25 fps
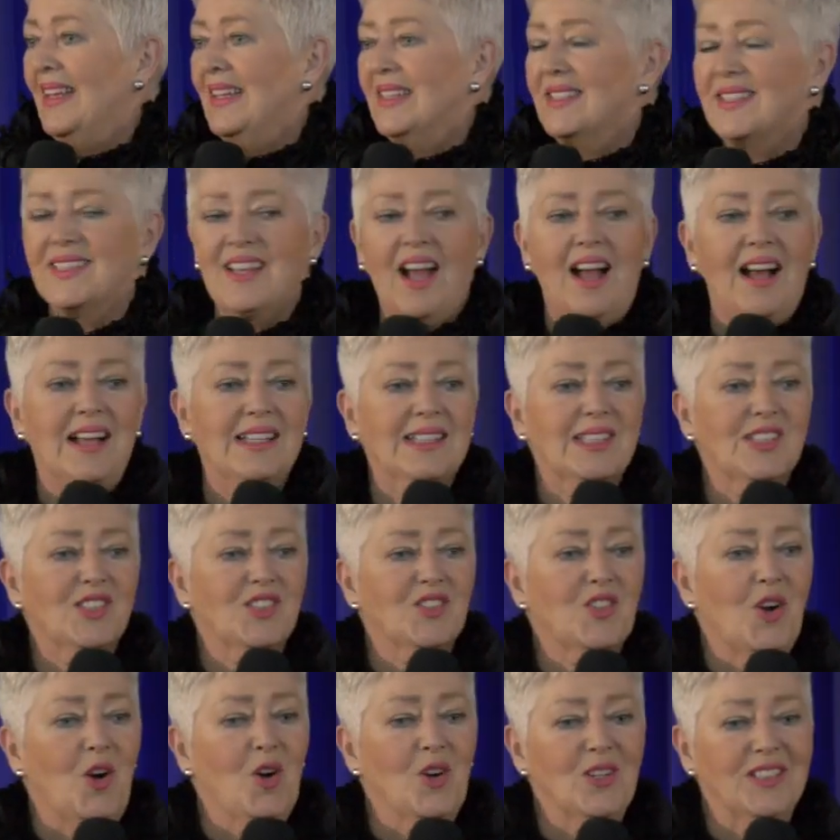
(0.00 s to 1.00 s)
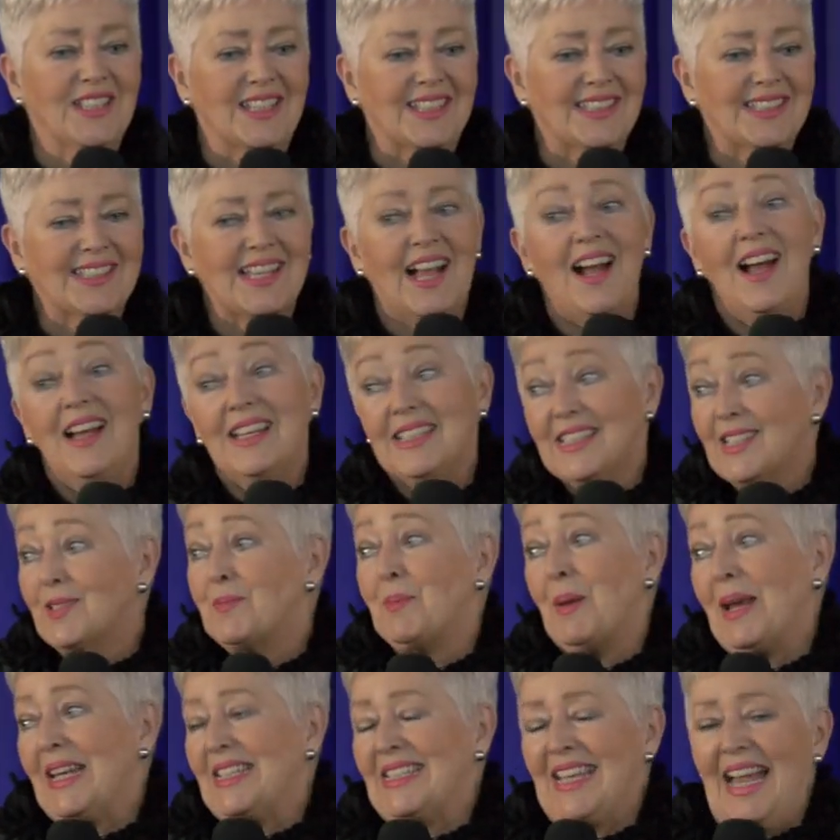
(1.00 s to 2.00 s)
So I started, so I had
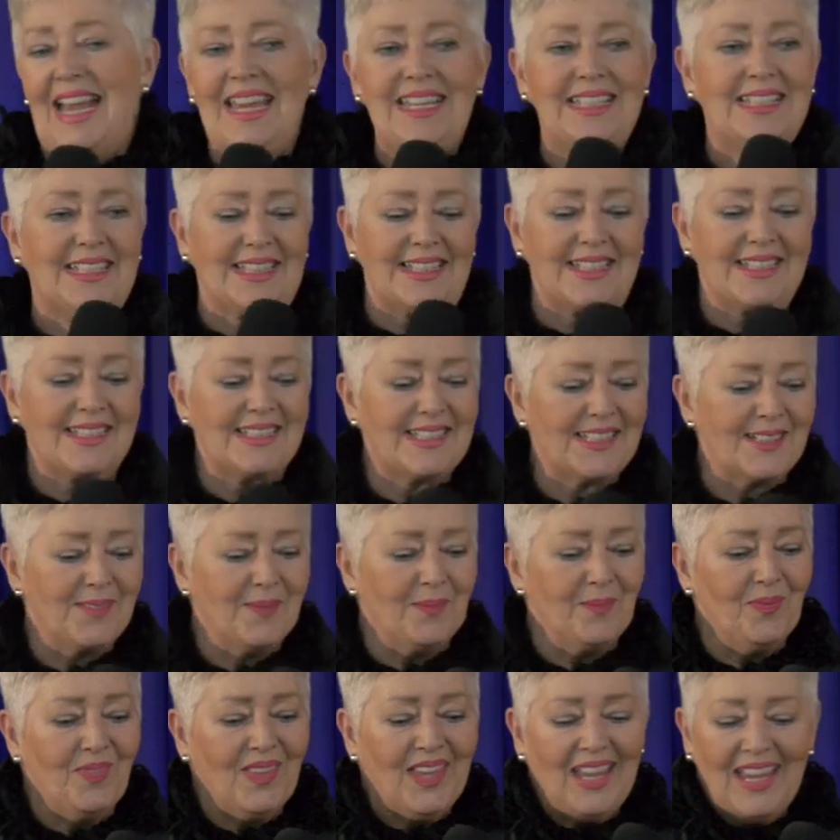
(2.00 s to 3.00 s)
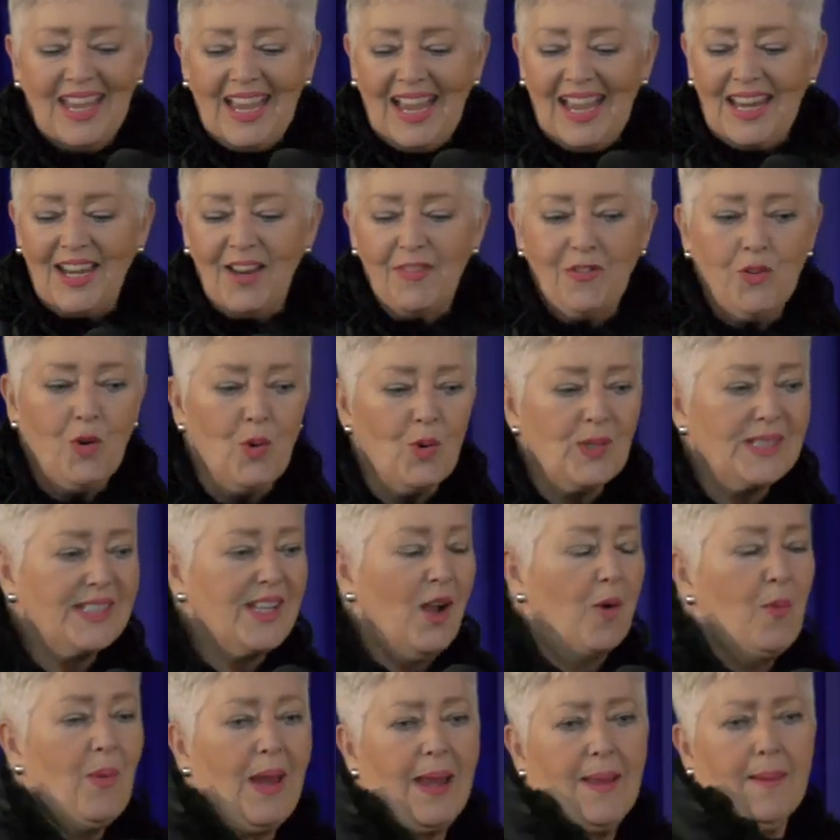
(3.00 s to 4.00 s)
spectators. And of course
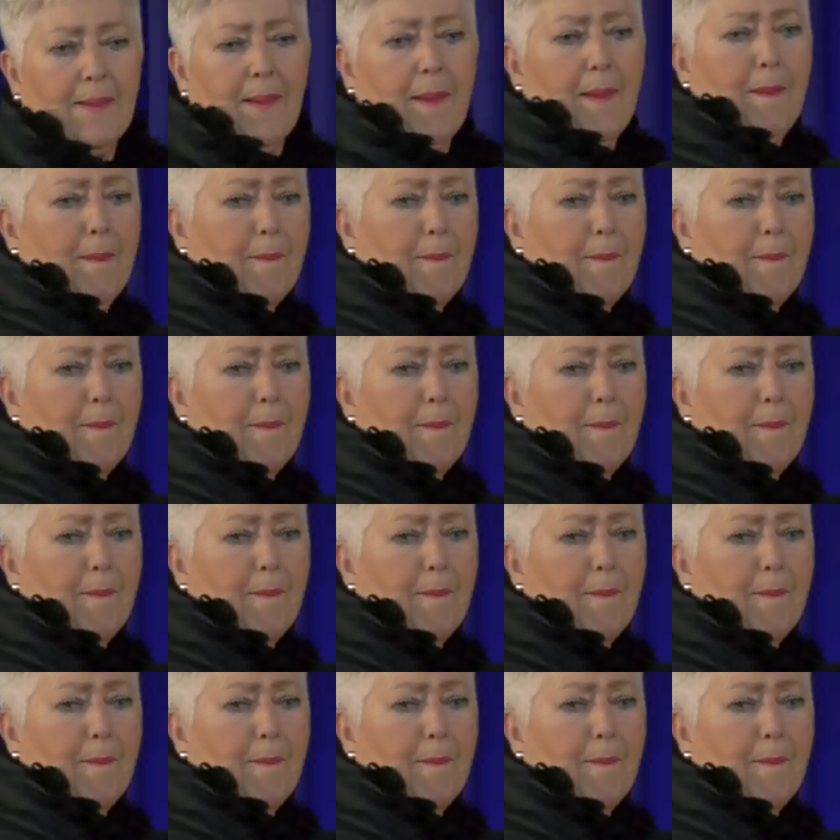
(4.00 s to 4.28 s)
I went,